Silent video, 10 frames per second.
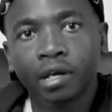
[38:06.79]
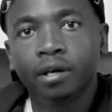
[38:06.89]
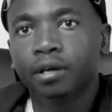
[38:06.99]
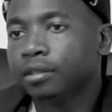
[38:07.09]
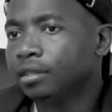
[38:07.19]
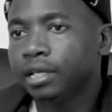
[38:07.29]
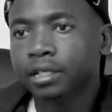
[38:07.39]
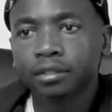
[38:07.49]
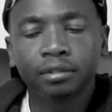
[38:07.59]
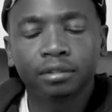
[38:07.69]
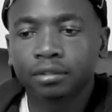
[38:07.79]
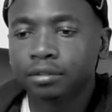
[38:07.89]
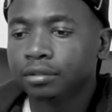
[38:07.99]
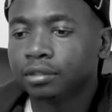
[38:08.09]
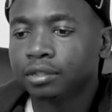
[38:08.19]
Yeah, and then
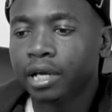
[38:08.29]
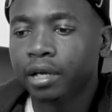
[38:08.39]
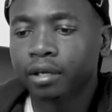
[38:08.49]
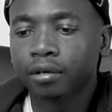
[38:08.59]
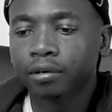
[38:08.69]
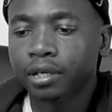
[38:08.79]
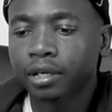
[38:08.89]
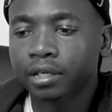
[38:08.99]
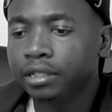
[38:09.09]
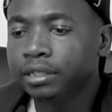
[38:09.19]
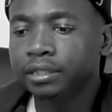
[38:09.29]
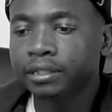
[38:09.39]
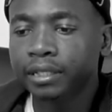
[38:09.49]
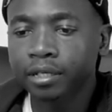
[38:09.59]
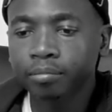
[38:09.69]
like, okay, you
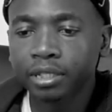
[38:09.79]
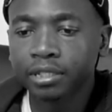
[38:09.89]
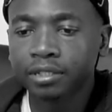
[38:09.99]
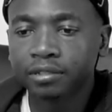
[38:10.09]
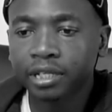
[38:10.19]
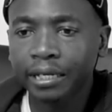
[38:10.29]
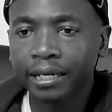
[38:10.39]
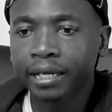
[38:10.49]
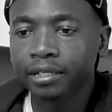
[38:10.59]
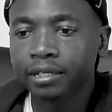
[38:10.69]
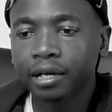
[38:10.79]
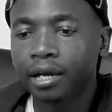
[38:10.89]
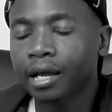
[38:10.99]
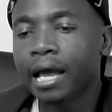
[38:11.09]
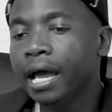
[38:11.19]
send me the track, and
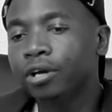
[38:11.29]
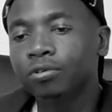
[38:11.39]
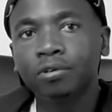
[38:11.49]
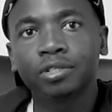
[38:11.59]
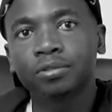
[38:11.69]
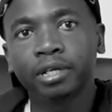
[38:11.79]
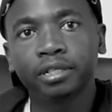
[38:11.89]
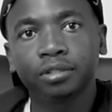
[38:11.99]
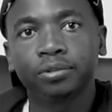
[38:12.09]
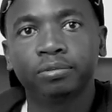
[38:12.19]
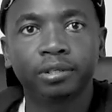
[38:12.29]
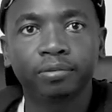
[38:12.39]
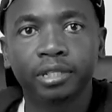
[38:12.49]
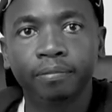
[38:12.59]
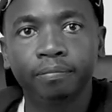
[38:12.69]
I've always wanted to
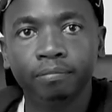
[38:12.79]
work with him.